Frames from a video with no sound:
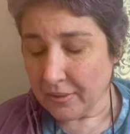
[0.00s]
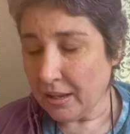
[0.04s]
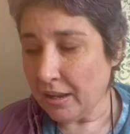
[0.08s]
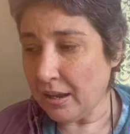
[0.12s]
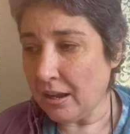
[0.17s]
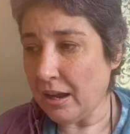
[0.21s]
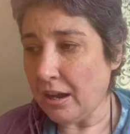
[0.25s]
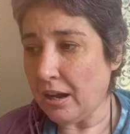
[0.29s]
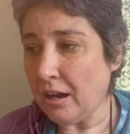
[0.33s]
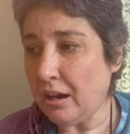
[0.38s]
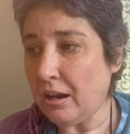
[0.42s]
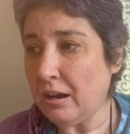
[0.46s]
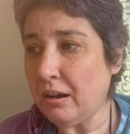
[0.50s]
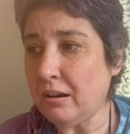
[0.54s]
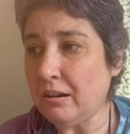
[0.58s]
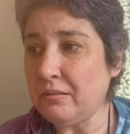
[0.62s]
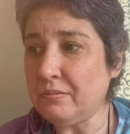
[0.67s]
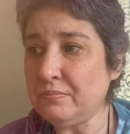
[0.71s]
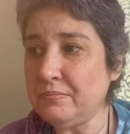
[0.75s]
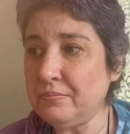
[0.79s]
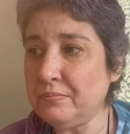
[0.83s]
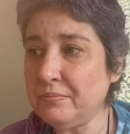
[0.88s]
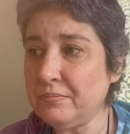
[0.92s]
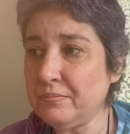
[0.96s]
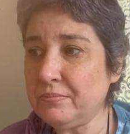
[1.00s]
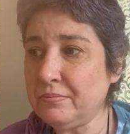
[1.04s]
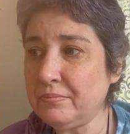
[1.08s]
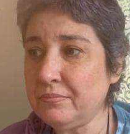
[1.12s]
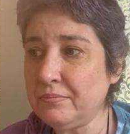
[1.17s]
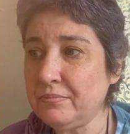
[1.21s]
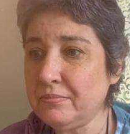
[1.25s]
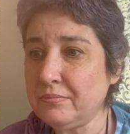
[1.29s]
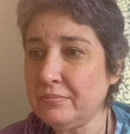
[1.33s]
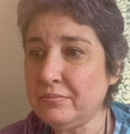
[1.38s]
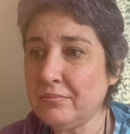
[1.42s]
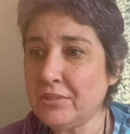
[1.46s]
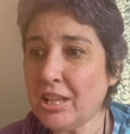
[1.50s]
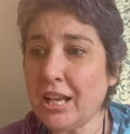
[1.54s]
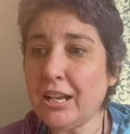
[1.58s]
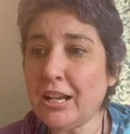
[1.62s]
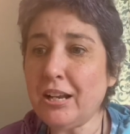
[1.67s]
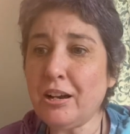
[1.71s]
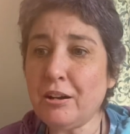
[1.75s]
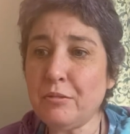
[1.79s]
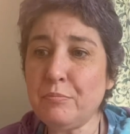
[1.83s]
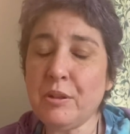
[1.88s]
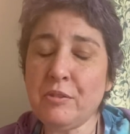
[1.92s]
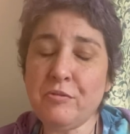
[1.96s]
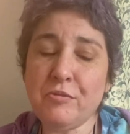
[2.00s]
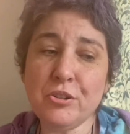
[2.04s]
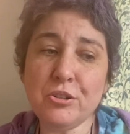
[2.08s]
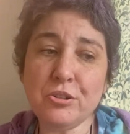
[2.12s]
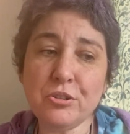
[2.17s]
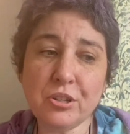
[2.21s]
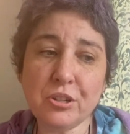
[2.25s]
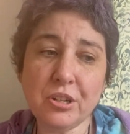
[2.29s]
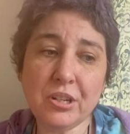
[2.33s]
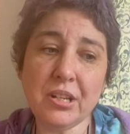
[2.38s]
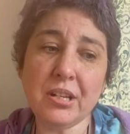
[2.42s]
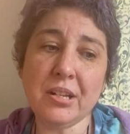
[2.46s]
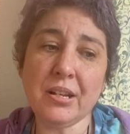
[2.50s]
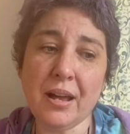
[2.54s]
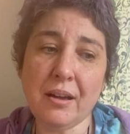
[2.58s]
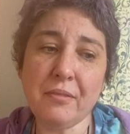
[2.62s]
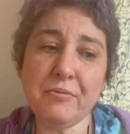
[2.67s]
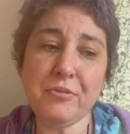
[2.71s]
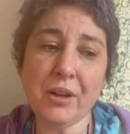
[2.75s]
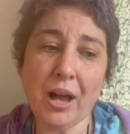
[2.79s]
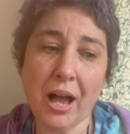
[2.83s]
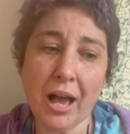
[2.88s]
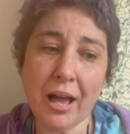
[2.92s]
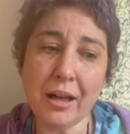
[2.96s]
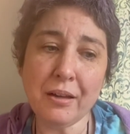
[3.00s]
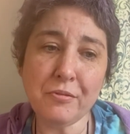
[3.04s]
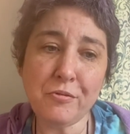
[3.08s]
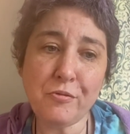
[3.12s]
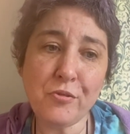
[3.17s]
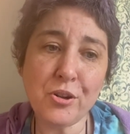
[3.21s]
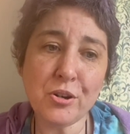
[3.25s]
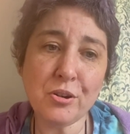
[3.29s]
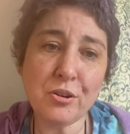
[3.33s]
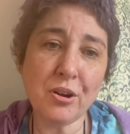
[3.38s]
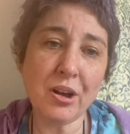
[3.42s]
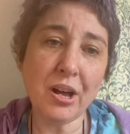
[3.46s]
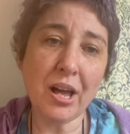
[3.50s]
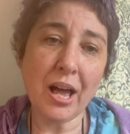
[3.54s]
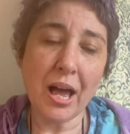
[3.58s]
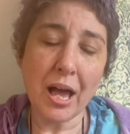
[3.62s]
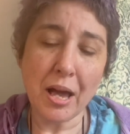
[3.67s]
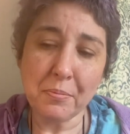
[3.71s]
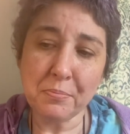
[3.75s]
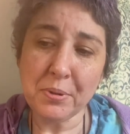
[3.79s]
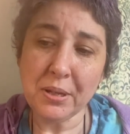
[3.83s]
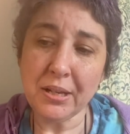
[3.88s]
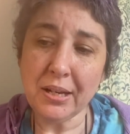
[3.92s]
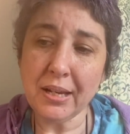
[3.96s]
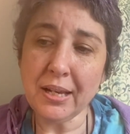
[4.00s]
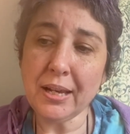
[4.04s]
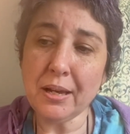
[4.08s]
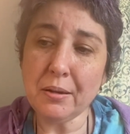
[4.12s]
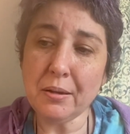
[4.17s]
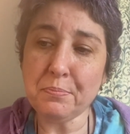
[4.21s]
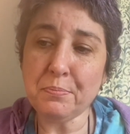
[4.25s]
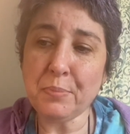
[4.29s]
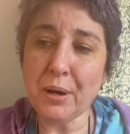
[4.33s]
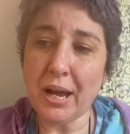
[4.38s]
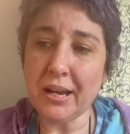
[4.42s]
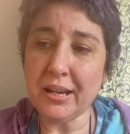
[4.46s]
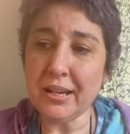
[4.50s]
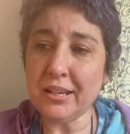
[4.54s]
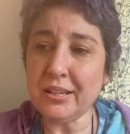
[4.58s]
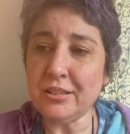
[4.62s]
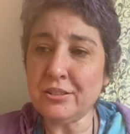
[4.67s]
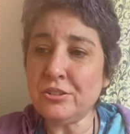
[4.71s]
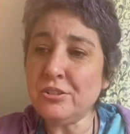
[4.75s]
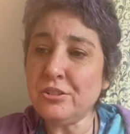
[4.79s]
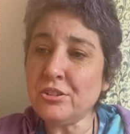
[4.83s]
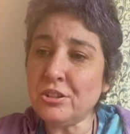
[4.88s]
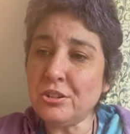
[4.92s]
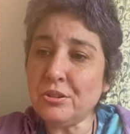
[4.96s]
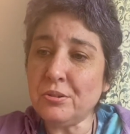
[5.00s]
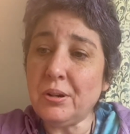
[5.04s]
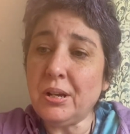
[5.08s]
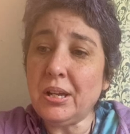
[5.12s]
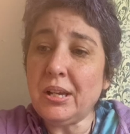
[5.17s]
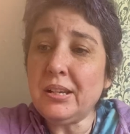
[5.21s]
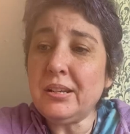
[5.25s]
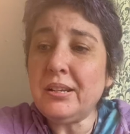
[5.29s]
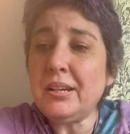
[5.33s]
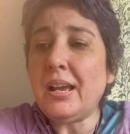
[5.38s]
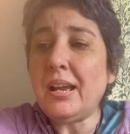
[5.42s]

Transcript: that helped me feel good, and I feel happy to get back into it.